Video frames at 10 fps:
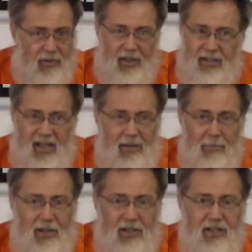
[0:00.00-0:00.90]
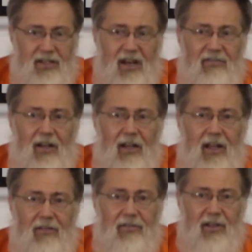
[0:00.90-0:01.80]
The demons never
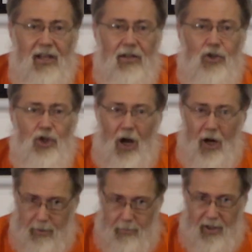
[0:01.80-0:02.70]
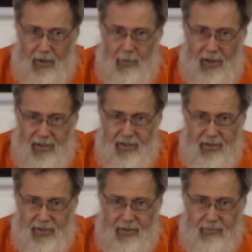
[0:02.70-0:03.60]
live in charming
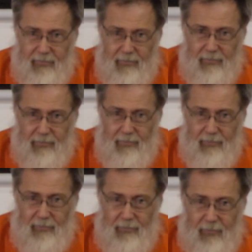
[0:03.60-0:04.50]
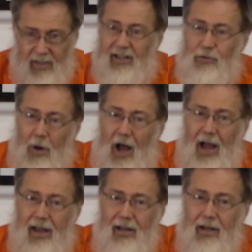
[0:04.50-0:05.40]
places. That's
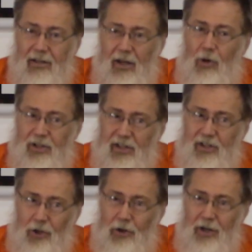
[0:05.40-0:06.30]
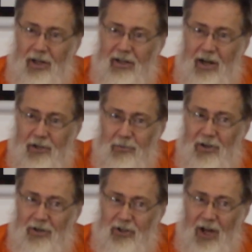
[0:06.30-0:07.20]
why there was the story in
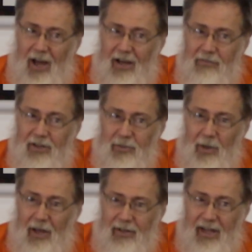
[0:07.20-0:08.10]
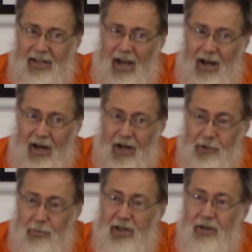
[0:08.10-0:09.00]
Kashmiri Shaivism that
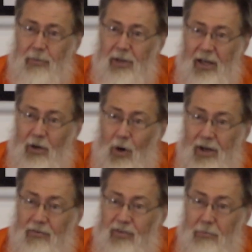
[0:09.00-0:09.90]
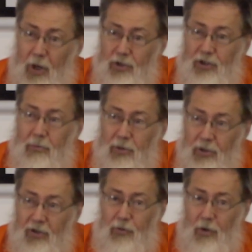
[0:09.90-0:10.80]
Kashmir, being one of the most
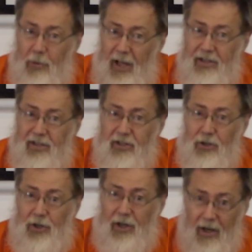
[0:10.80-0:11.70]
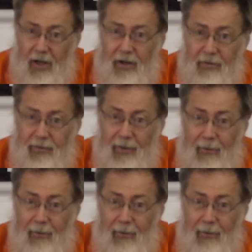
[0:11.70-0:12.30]
beautiful places on earth,